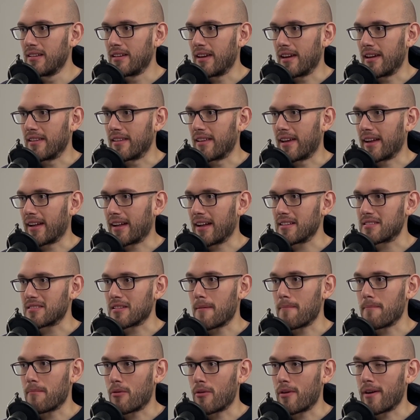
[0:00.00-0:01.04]
And like at
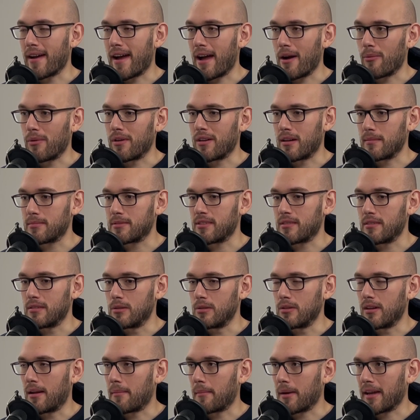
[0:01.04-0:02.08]
some point, I went up to the
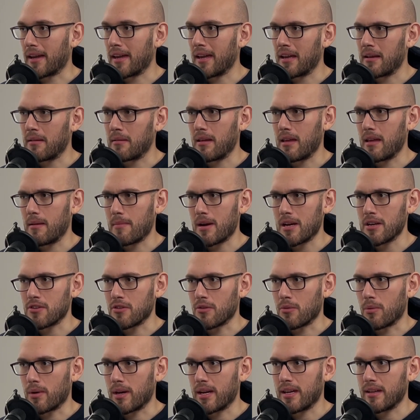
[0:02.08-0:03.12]
dude. I'm like, hey, am I in
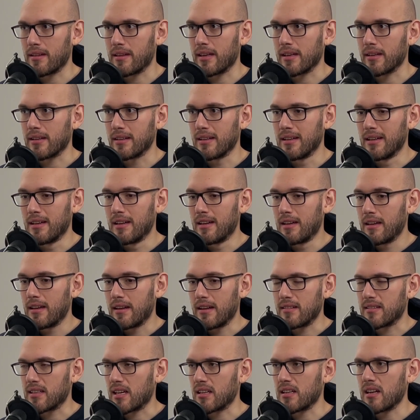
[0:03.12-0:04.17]
your way? Like,
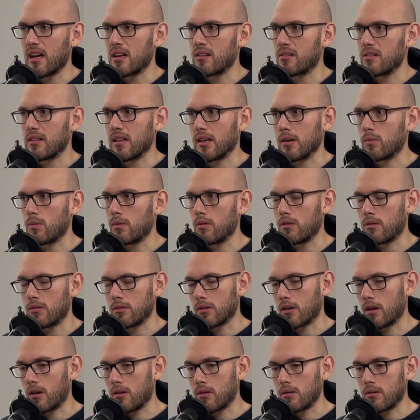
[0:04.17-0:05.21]
he's like, no, dude, like we'll
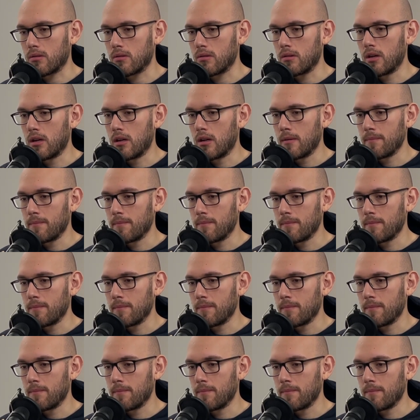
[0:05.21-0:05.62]
go.